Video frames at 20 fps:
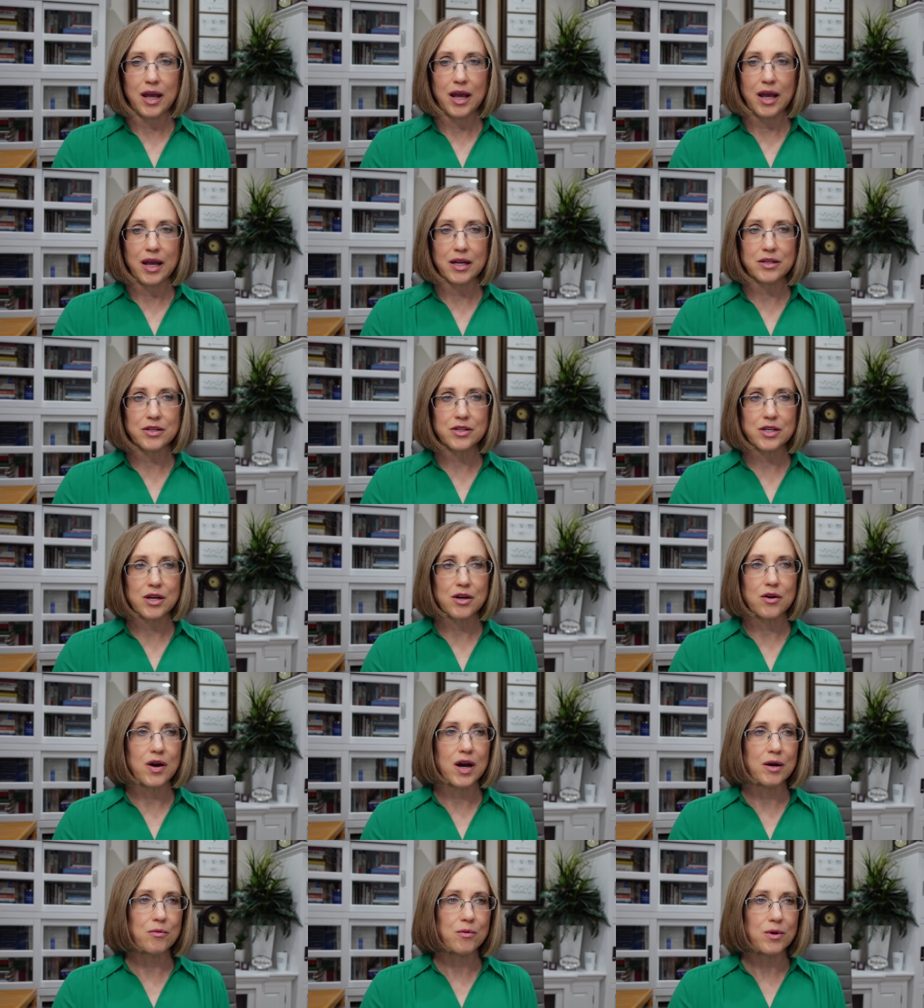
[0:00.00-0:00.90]
And so
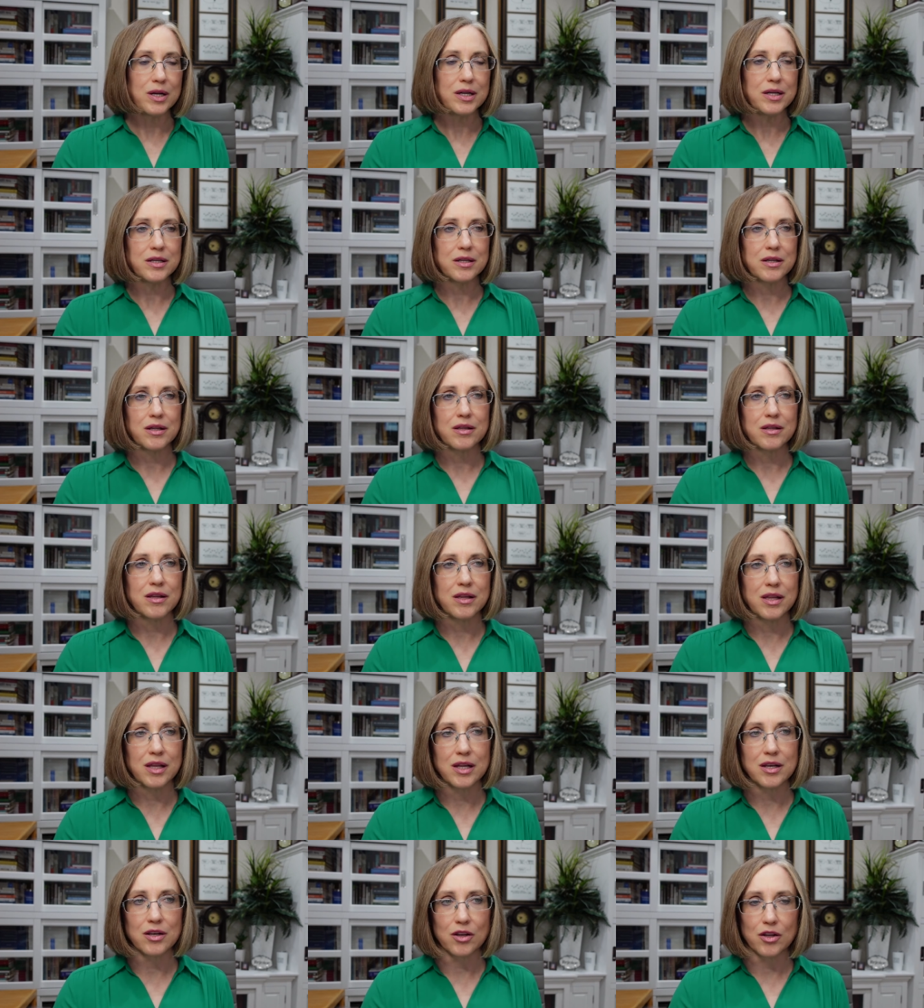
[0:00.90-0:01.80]
I want to
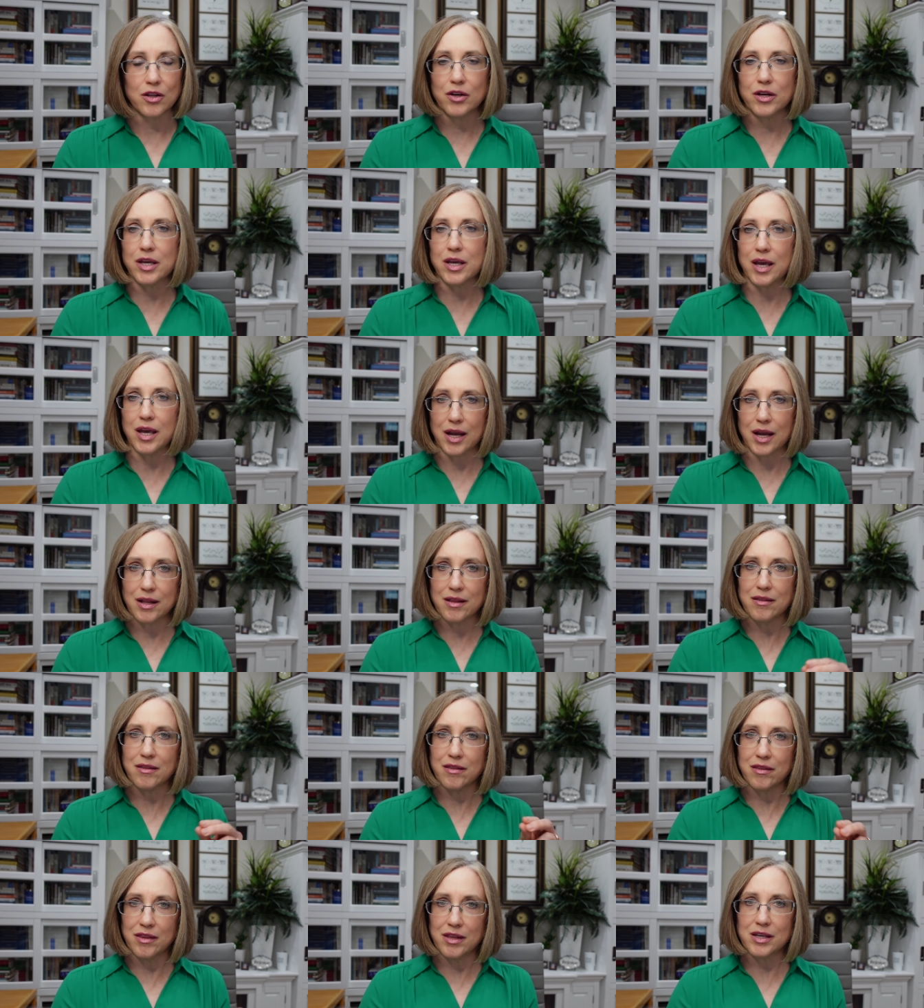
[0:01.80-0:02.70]
then look
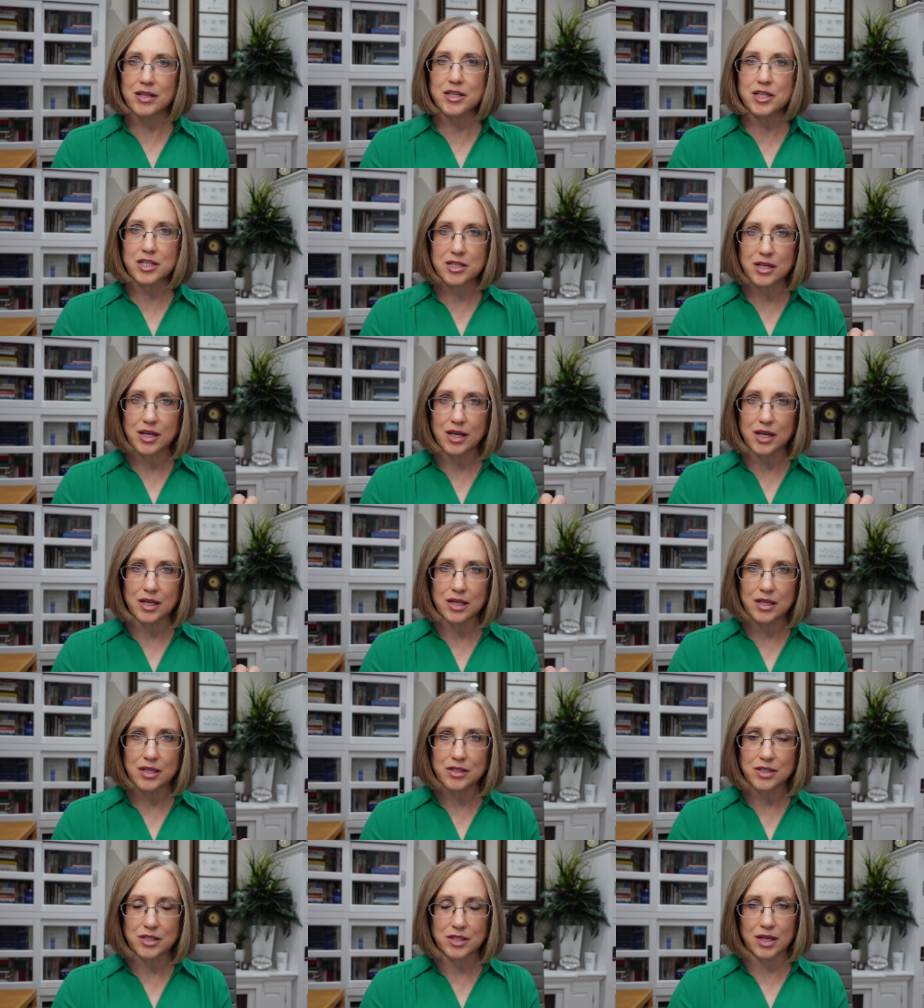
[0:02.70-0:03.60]
at this
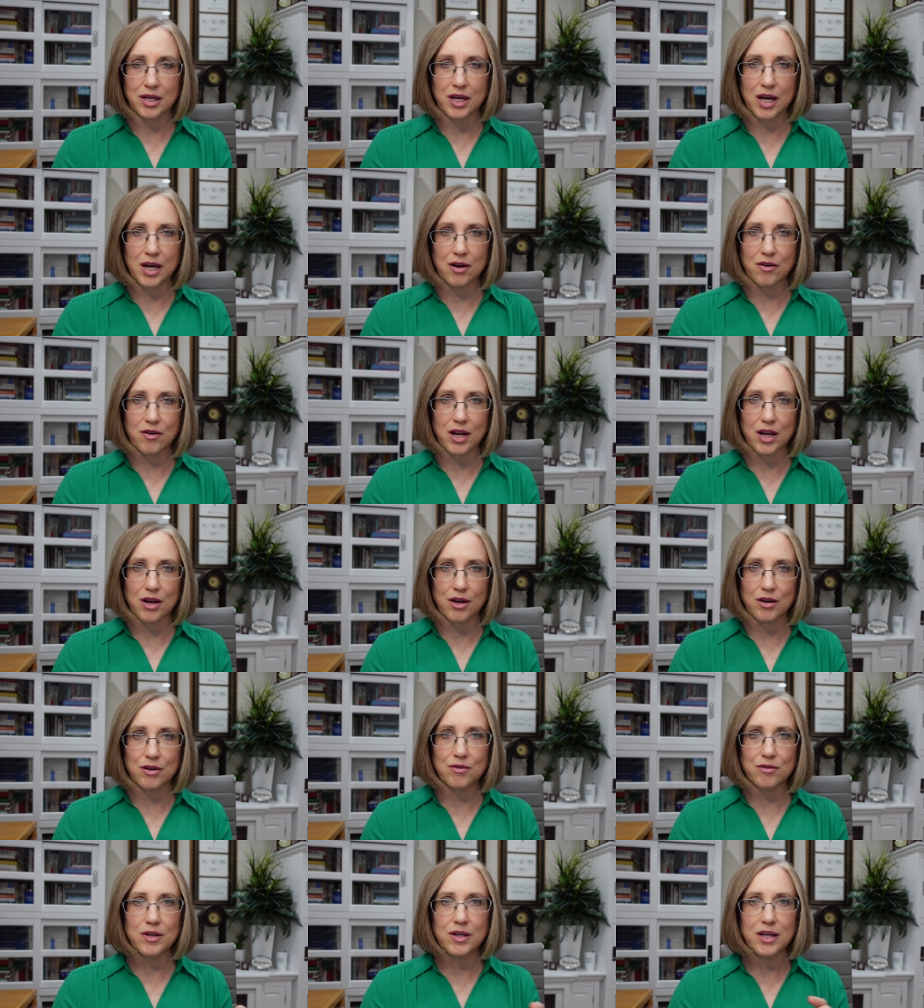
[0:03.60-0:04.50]

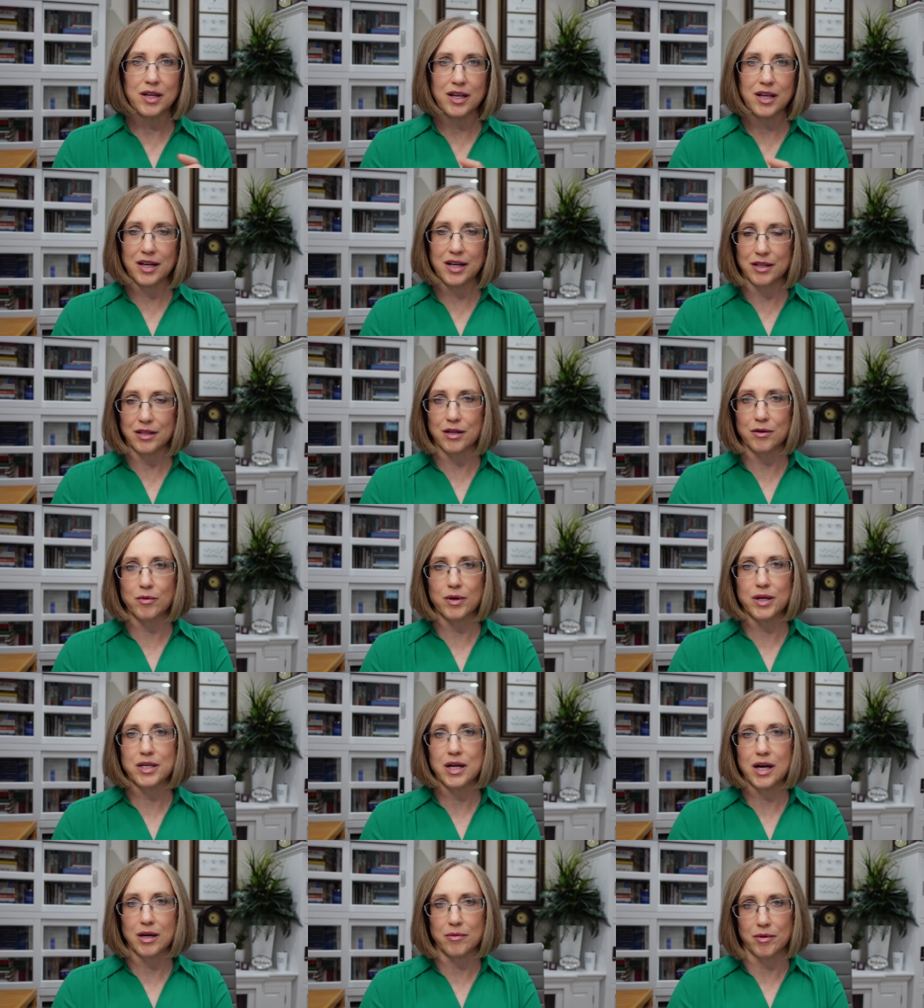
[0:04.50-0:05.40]
scenario in their
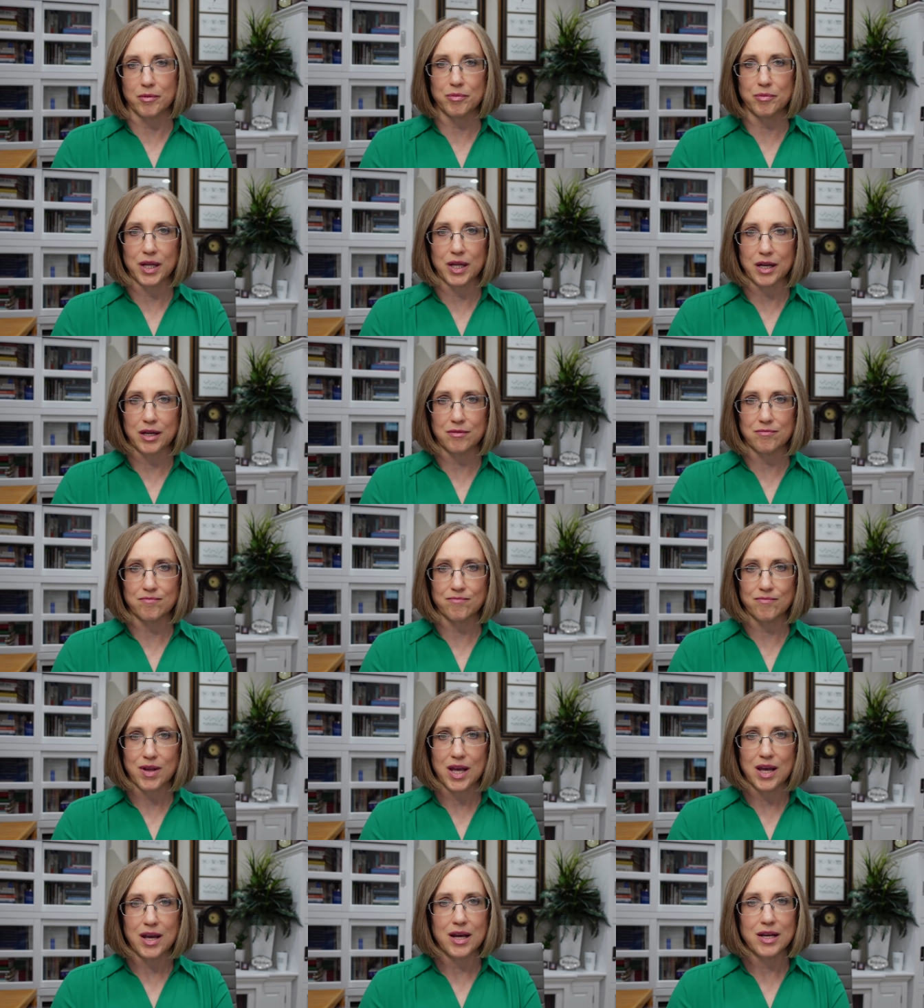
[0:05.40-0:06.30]
retirement plan
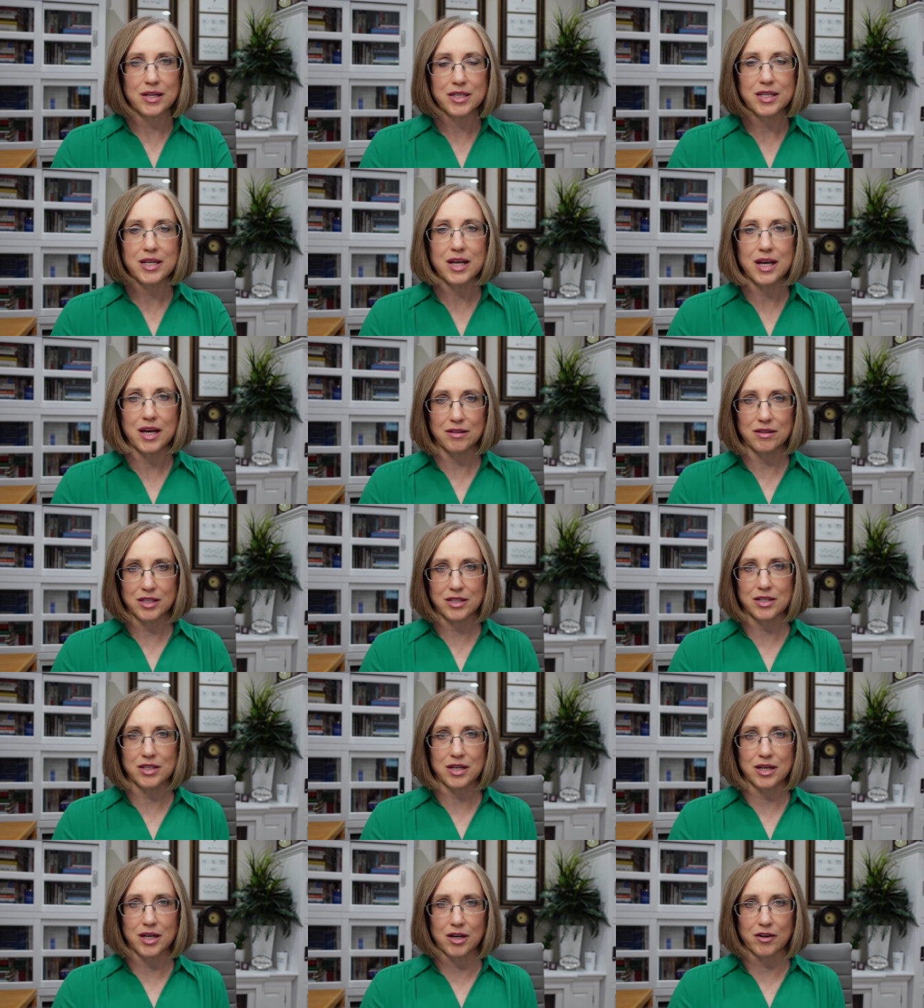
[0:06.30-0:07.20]
and see how
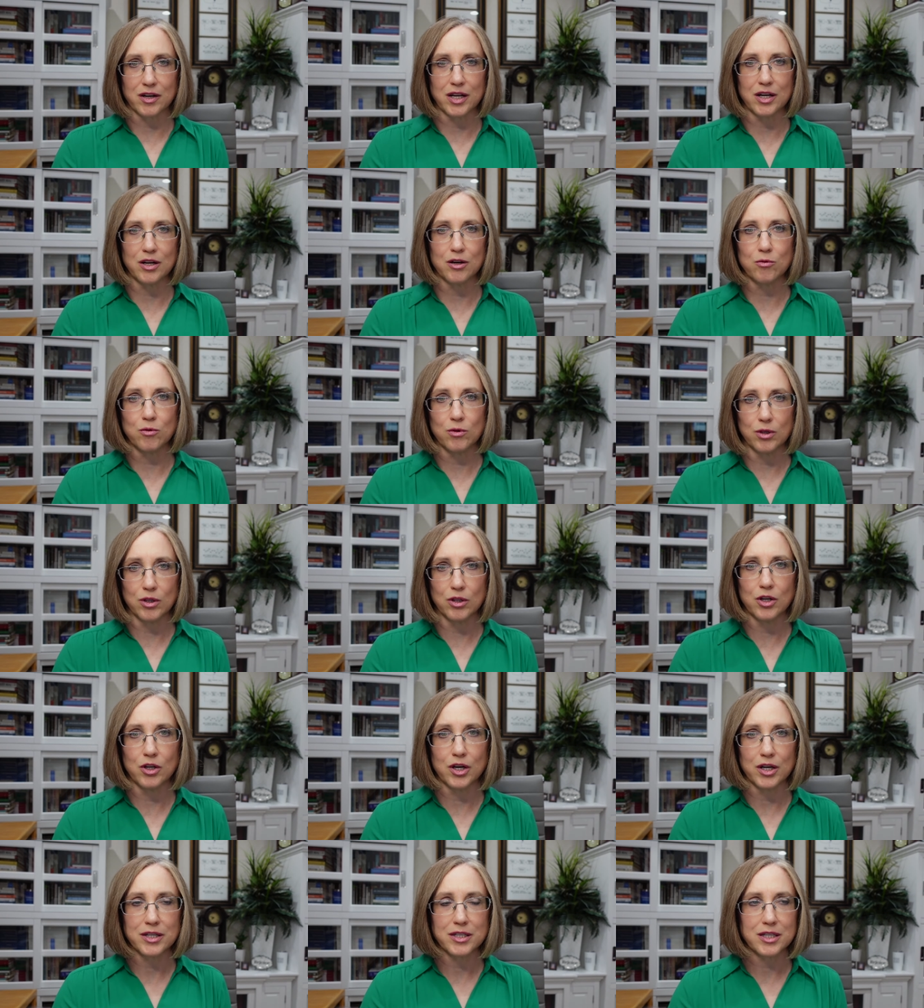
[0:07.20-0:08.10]
this scenario
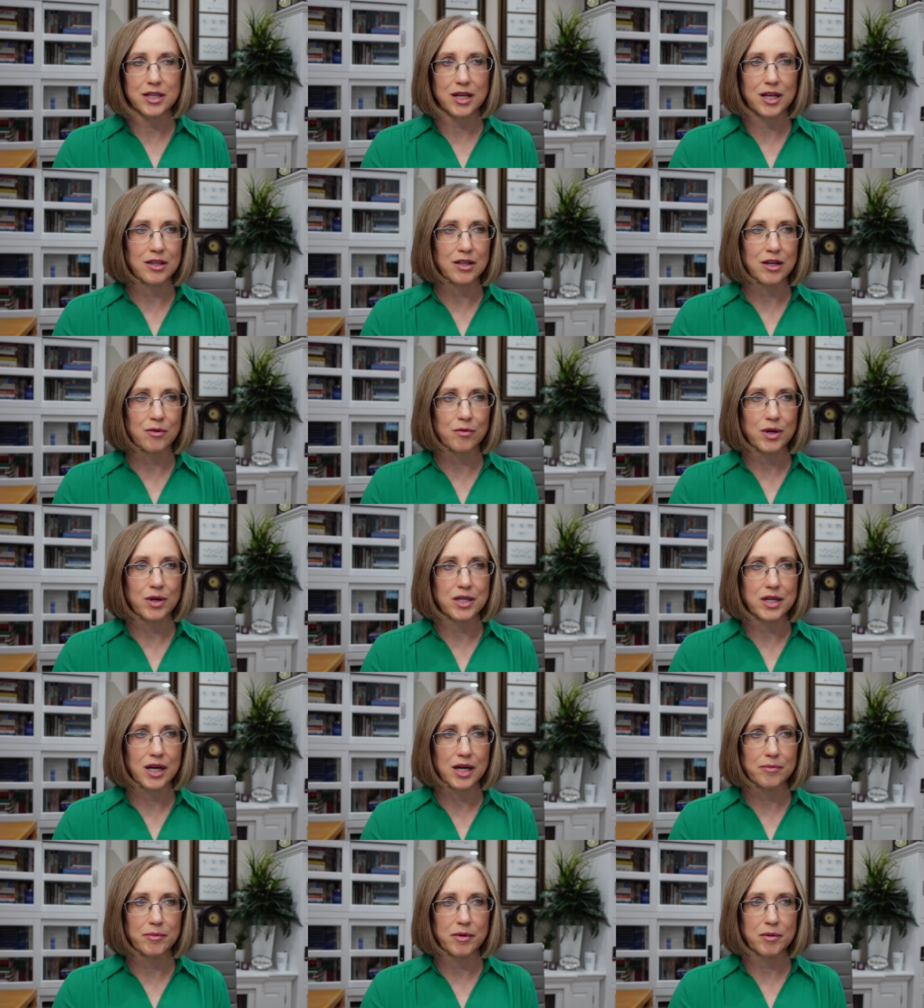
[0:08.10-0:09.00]
looks in their
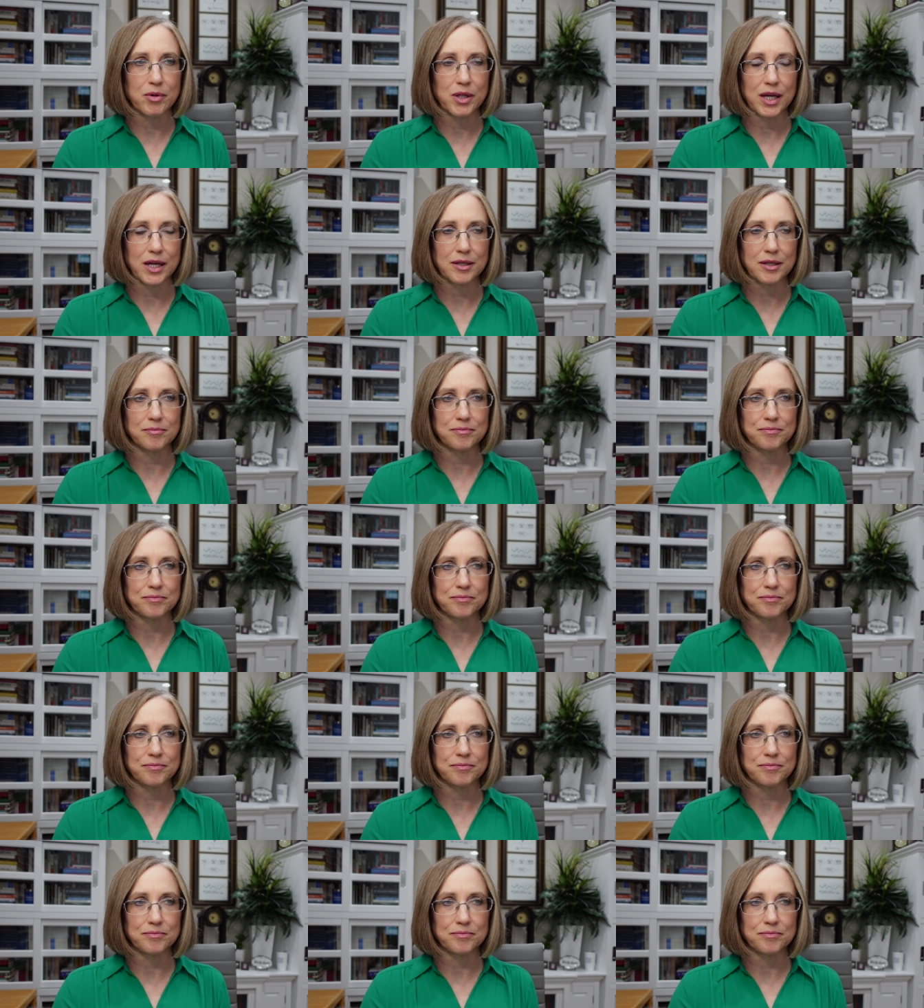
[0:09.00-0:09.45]
retirement plan.